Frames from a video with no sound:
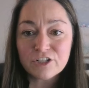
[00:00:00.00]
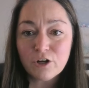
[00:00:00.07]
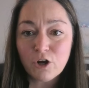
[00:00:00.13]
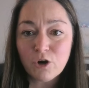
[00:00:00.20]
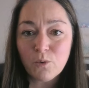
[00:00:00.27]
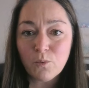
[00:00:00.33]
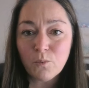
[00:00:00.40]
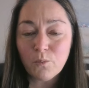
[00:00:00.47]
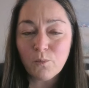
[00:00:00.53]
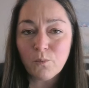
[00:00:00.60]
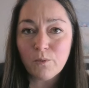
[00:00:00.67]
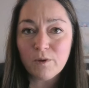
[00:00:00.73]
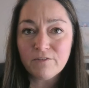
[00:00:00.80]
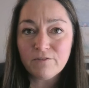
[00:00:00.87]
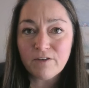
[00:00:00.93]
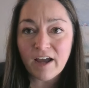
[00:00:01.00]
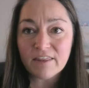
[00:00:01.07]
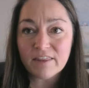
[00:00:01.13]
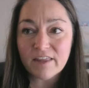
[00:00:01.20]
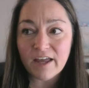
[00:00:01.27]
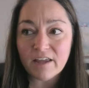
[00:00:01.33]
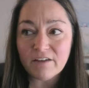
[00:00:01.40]
So we
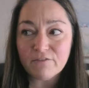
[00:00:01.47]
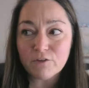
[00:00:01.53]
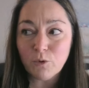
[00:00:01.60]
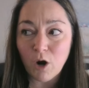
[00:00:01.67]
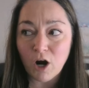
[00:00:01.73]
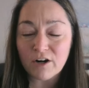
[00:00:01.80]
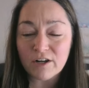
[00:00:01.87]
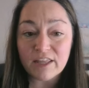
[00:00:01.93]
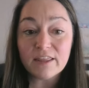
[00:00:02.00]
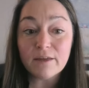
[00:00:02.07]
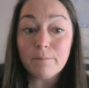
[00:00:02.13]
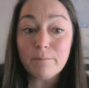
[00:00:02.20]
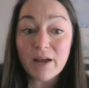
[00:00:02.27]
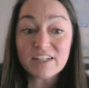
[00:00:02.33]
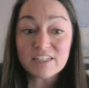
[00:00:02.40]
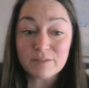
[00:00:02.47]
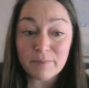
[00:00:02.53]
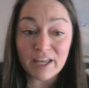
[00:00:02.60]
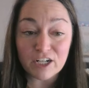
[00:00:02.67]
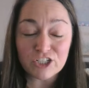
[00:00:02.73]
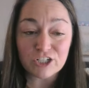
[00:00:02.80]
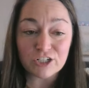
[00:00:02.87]
find that if you are in the best
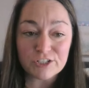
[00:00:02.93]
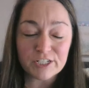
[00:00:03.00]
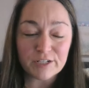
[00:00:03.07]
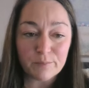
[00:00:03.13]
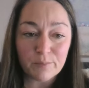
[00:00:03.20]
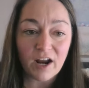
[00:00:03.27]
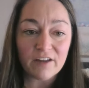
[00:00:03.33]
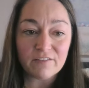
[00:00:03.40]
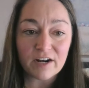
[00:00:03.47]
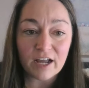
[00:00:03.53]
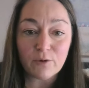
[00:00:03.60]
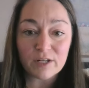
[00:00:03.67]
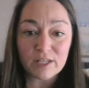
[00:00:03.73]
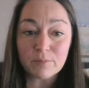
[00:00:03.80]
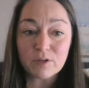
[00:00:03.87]
managers in private equity,